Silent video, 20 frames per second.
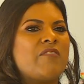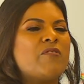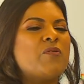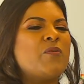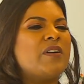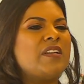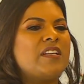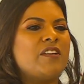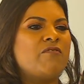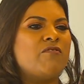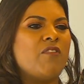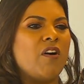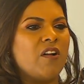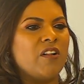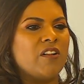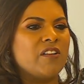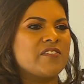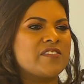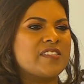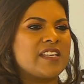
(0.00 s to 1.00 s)
Everyone
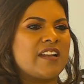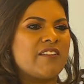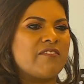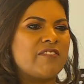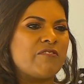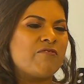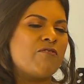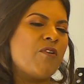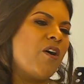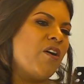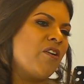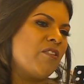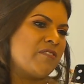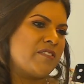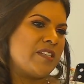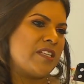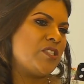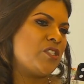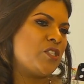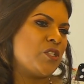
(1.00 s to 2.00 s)
evolves, and I've
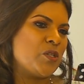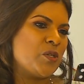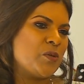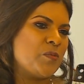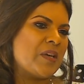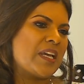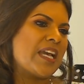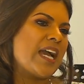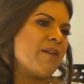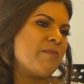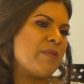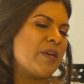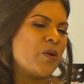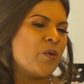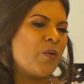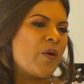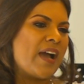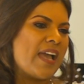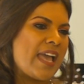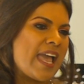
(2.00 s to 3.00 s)
evolved into becoming
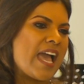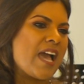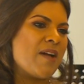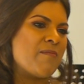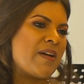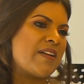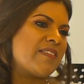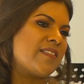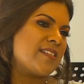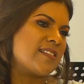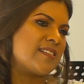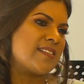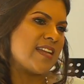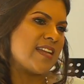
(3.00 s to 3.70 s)
who I am at this